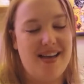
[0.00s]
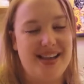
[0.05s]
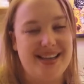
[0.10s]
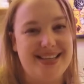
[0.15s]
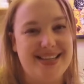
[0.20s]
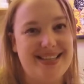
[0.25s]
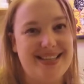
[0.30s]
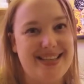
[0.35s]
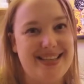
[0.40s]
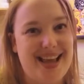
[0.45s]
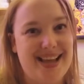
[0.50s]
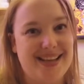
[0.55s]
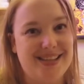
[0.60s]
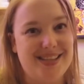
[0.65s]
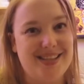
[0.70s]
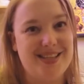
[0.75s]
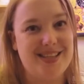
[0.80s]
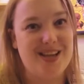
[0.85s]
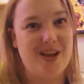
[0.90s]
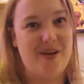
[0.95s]

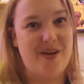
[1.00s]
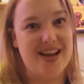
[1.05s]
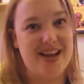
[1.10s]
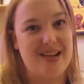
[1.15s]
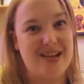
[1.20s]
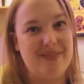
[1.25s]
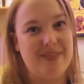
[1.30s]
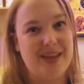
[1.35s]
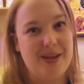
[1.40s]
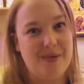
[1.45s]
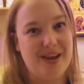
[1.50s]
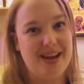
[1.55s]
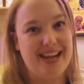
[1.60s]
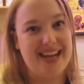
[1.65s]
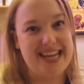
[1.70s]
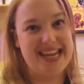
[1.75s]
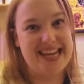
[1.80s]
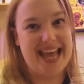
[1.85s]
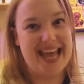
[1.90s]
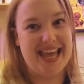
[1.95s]
scents, so I definitely want to
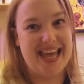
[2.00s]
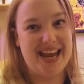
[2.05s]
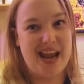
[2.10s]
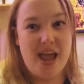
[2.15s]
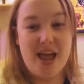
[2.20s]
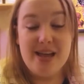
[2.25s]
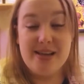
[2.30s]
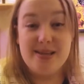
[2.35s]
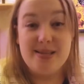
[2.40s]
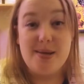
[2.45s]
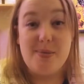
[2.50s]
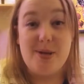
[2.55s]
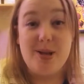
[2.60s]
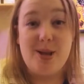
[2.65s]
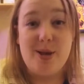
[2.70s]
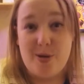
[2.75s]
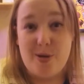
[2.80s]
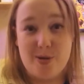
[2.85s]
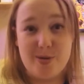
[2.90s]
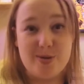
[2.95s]
get some of
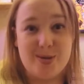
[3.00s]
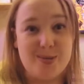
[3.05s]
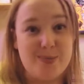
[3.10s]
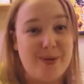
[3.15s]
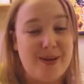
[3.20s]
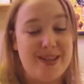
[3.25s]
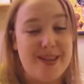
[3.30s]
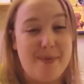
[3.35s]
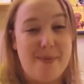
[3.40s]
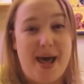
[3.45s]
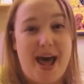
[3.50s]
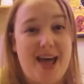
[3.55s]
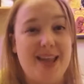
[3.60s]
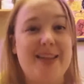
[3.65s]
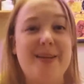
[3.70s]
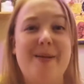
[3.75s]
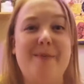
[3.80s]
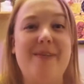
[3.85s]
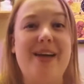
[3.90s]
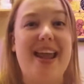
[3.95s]
those, put in the
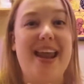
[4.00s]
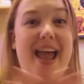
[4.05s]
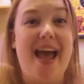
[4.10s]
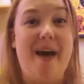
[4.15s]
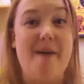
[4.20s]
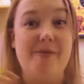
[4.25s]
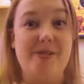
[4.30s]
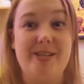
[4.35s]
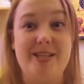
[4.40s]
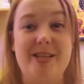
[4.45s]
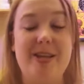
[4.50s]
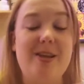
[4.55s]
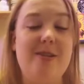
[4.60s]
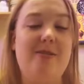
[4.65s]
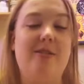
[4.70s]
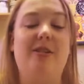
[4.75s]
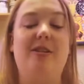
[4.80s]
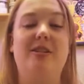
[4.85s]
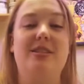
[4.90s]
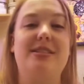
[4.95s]
bathroom, kind of have this cute
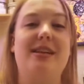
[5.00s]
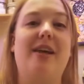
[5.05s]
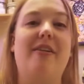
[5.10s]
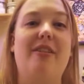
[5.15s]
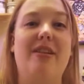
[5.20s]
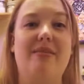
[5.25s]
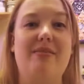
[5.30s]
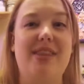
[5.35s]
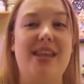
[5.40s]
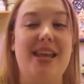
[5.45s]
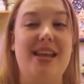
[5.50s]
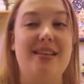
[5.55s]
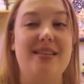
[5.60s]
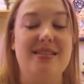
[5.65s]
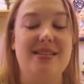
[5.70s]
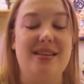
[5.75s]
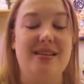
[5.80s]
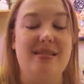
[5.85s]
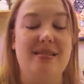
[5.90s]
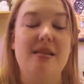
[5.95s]
little decorative
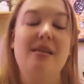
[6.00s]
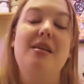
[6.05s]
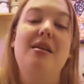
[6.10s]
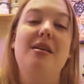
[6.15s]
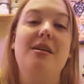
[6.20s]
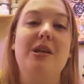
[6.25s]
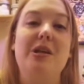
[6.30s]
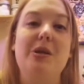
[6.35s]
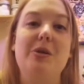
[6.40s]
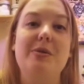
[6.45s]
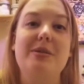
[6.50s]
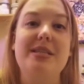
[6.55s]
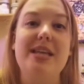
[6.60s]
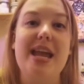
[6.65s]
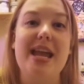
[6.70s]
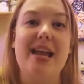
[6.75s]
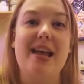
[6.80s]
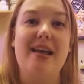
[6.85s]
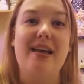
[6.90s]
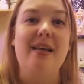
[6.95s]
things, and, you know,
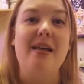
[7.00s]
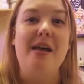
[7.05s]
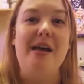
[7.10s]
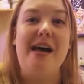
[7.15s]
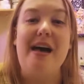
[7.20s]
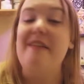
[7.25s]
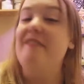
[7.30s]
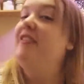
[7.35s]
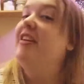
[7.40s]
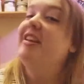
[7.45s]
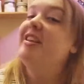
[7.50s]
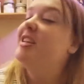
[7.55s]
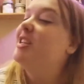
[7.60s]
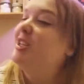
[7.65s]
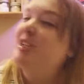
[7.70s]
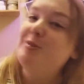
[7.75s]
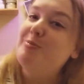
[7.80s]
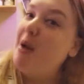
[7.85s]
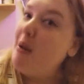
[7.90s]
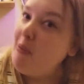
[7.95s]
take a
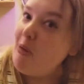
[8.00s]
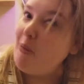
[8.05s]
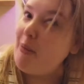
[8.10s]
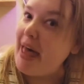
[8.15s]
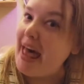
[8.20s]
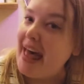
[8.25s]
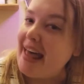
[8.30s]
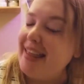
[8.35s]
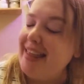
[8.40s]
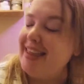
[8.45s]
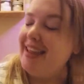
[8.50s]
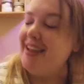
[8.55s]
vintage bubble bath.